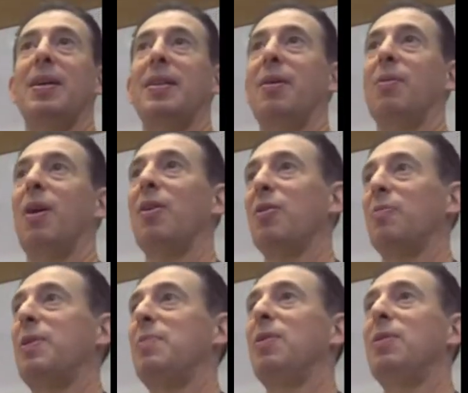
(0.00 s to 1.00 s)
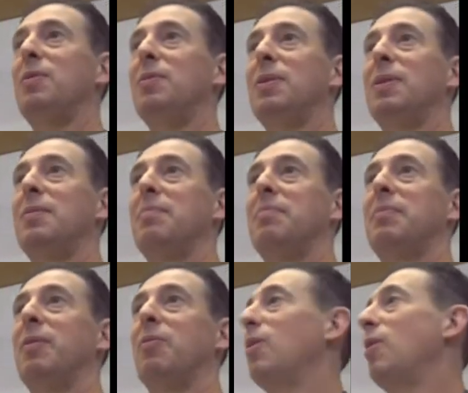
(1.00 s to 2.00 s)
There were other people.
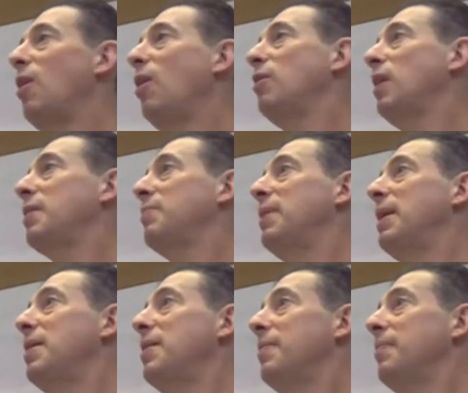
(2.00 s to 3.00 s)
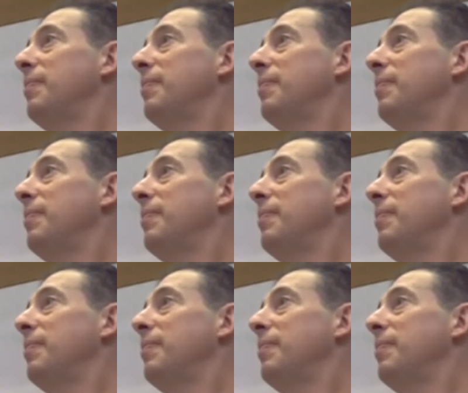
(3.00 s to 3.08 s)
They weren't all like me.